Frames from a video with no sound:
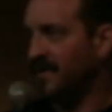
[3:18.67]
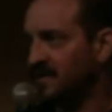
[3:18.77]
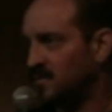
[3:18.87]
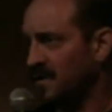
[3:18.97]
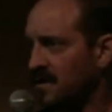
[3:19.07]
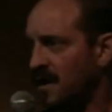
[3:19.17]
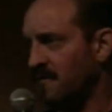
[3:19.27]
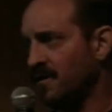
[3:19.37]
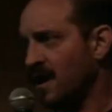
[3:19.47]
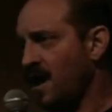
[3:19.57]
big, sweaty, hairy
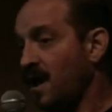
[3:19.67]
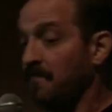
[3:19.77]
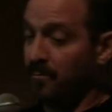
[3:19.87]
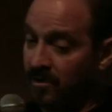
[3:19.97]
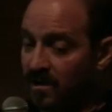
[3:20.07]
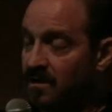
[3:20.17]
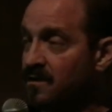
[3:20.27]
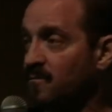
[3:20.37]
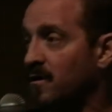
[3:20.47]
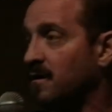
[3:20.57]
guy. Put it in your
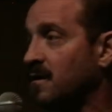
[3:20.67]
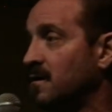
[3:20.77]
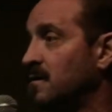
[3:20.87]
work.